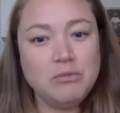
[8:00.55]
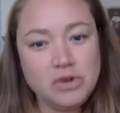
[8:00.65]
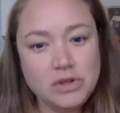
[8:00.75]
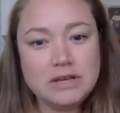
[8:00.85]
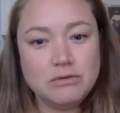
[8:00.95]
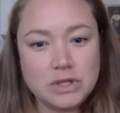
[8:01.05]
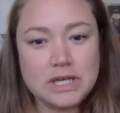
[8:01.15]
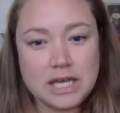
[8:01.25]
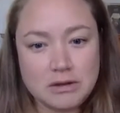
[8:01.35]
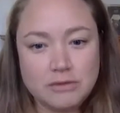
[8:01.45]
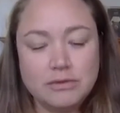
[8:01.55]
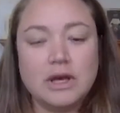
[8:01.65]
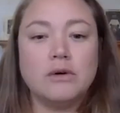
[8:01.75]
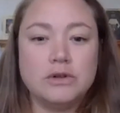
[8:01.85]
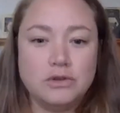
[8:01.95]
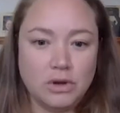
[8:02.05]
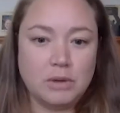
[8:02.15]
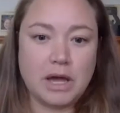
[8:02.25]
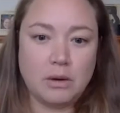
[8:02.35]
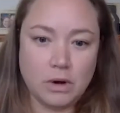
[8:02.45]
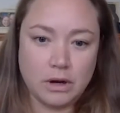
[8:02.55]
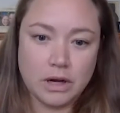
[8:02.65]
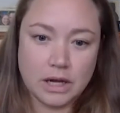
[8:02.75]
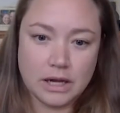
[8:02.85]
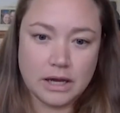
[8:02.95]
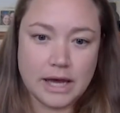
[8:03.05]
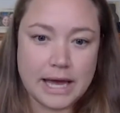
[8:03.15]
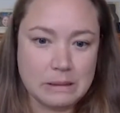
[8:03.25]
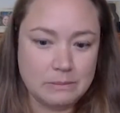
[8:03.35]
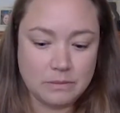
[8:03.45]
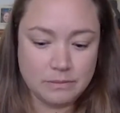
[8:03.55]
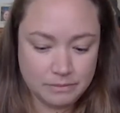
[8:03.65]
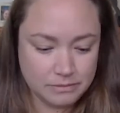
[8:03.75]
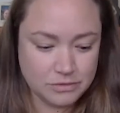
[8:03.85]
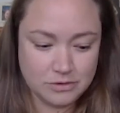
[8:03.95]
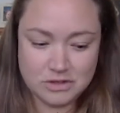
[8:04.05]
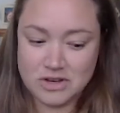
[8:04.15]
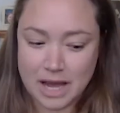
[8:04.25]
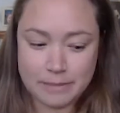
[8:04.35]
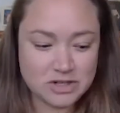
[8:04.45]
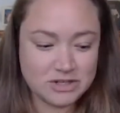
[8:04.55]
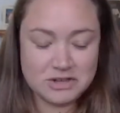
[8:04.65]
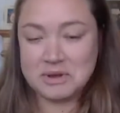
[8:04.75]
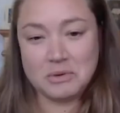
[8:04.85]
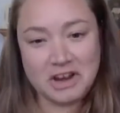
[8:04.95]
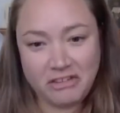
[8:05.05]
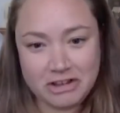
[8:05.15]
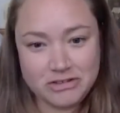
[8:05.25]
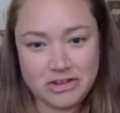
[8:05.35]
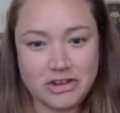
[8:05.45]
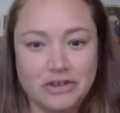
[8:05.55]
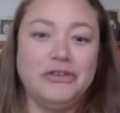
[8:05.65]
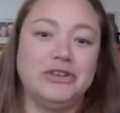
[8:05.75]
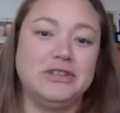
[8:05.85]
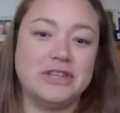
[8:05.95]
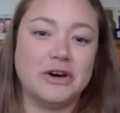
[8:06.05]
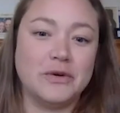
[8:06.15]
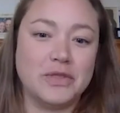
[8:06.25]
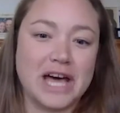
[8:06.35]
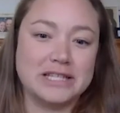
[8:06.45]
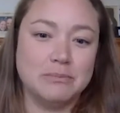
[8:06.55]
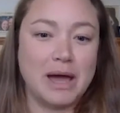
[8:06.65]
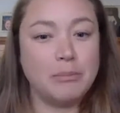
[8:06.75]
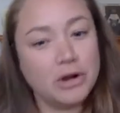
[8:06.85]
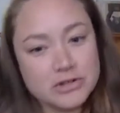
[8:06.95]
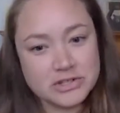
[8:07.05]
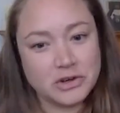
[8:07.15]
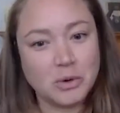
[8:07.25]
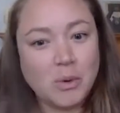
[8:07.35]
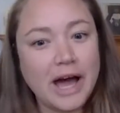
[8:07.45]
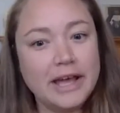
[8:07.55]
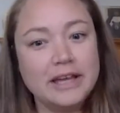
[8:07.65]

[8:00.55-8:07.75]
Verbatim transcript: really, really in the flow and doing my work, I'm, I'm just doing what I like to do. So that's my personal why.